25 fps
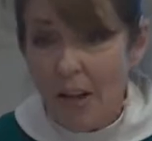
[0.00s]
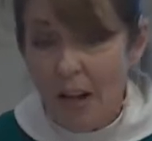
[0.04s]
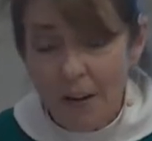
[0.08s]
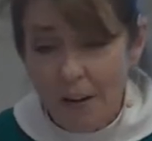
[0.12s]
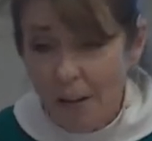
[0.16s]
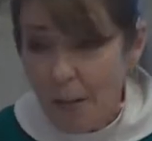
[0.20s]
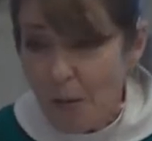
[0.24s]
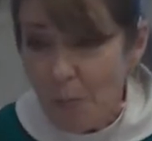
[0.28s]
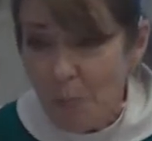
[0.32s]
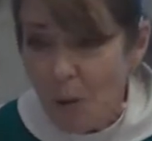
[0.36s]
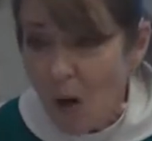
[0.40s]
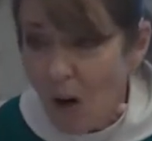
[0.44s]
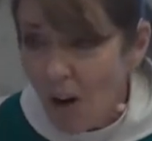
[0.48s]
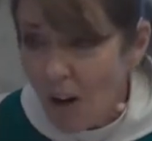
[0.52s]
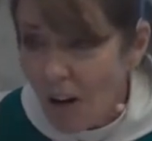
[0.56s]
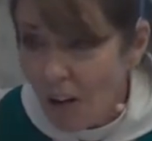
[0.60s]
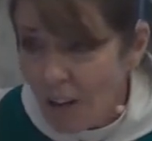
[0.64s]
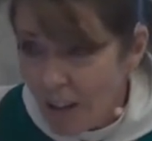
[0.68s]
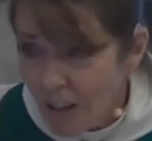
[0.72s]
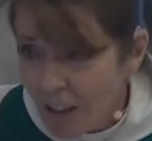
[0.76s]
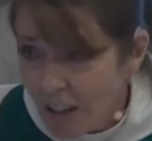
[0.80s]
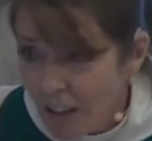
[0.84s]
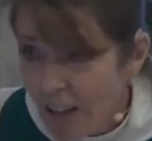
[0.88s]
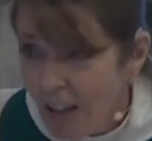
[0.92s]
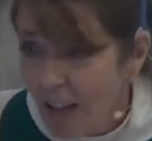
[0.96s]
of the
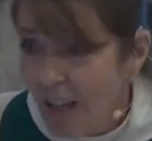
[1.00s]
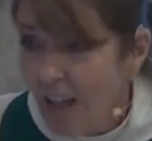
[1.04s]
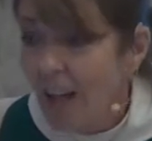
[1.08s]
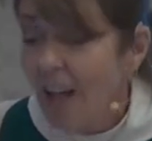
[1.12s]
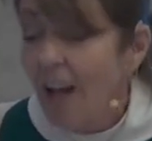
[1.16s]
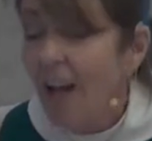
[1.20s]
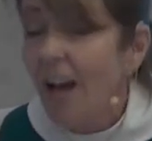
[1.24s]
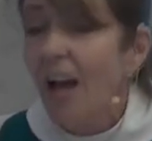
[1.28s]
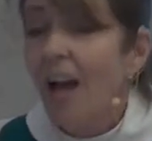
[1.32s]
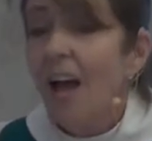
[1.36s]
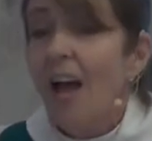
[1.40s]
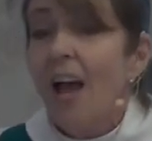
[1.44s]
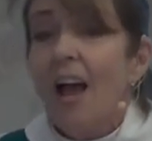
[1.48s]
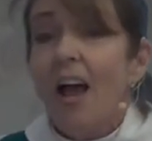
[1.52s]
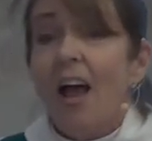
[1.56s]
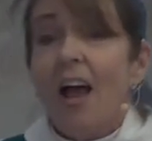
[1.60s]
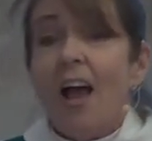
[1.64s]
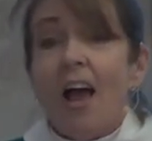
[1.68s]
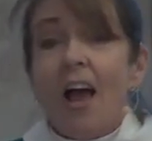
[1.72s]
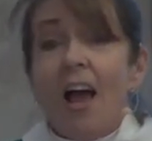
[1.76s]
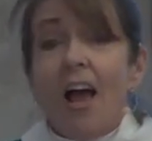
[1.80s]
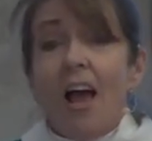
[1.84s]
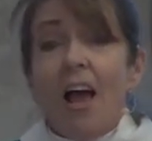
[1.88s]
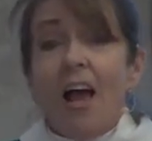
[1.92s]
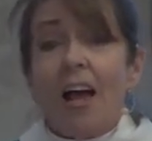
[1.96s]
park."
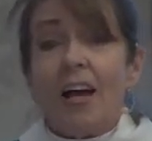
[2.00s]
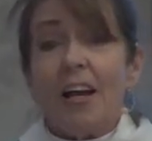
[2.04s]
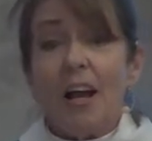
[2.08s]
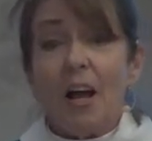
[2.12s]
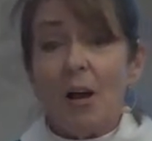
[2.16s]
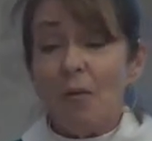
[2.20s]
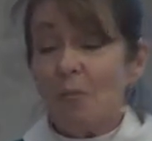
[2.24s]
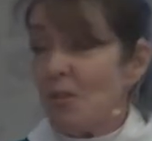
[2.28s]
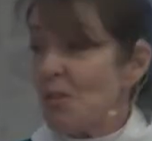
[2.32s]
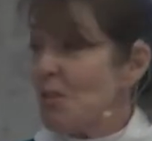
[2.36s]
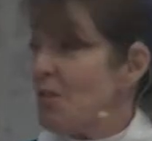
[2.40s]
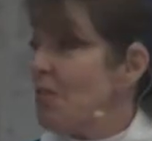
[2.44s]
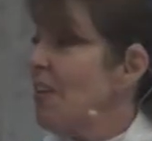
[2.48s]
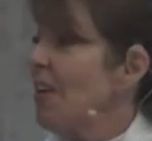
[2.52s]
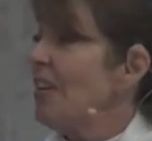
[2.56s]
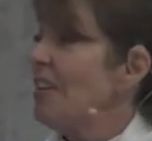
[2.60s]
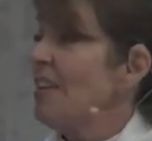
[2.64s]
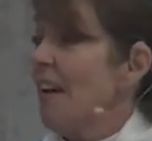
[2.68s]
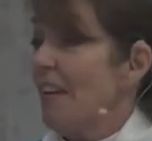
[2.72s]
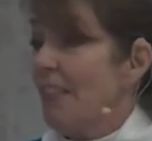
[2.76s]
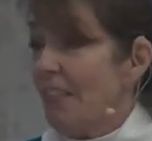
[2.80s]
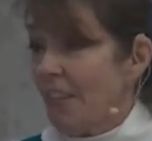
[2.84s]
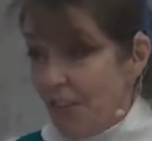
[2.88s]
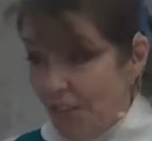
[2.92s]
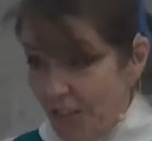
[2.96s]
And I almost fell
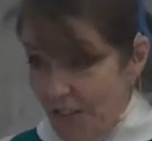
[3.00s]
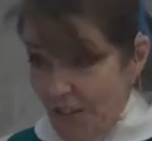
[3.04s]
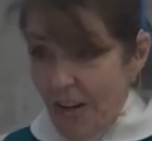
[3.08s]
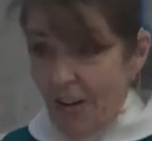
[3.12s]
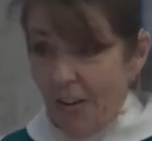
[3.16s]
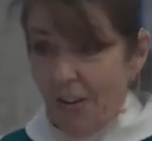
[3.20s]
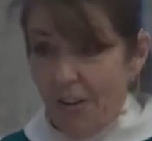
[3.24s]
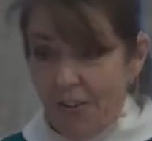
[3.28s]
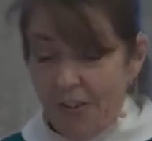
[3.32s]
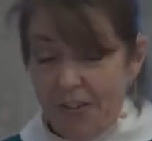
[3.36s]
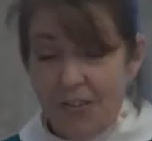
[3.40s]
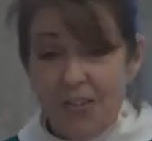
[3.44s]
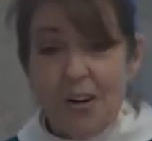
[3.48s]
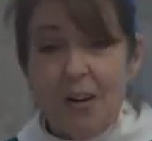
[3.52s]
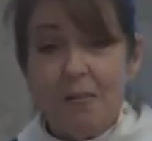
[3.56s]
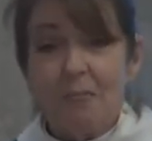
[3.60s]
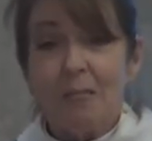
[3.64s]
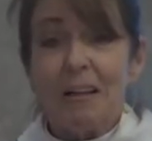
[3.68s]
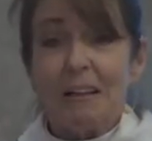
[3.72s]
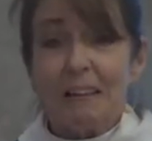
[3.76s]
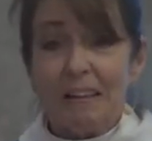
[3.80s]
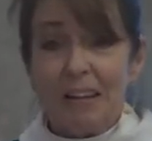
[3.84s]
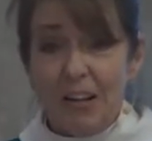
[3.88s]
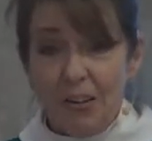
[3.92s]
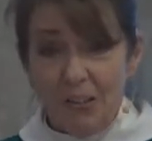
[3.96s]
down the stairs. I
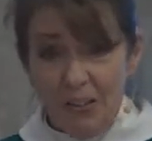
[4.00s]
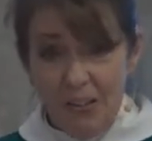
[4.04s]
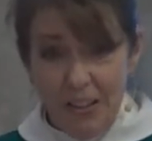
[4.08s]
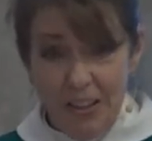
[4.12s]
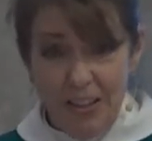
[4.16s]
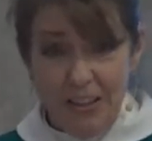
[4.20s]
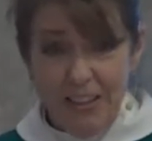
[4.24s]
mean, literally.